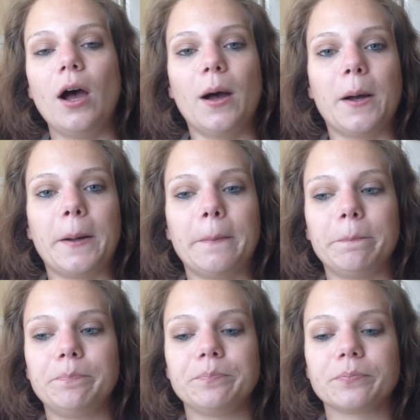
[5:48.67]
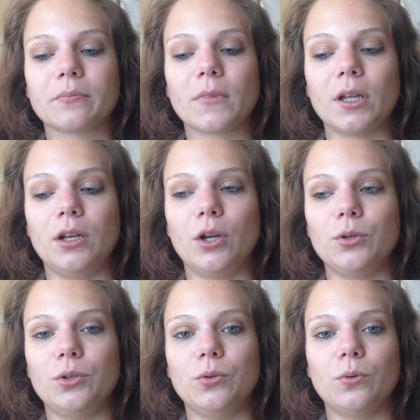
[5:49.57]
You
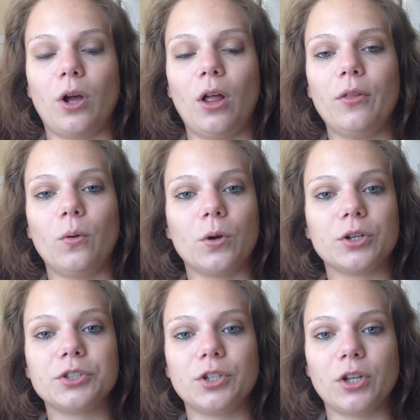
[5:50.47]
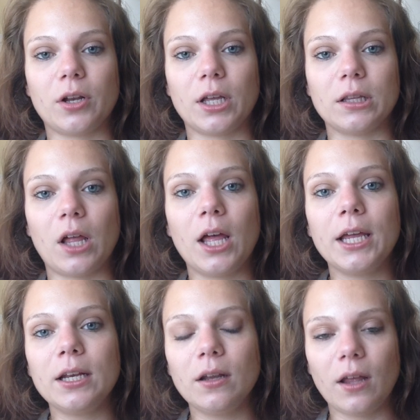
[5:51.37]
know, all the orders are done
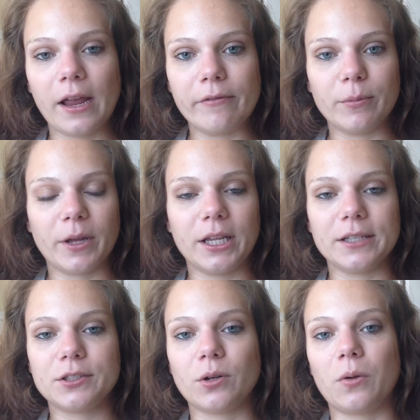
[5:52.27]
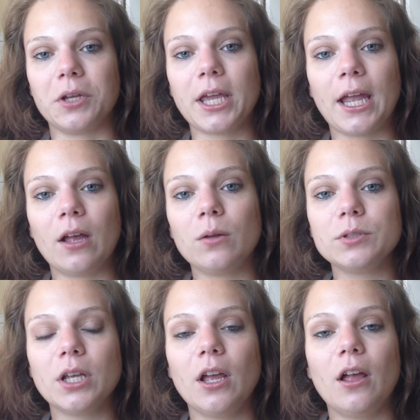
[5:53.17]
online. Everybody gets their own account.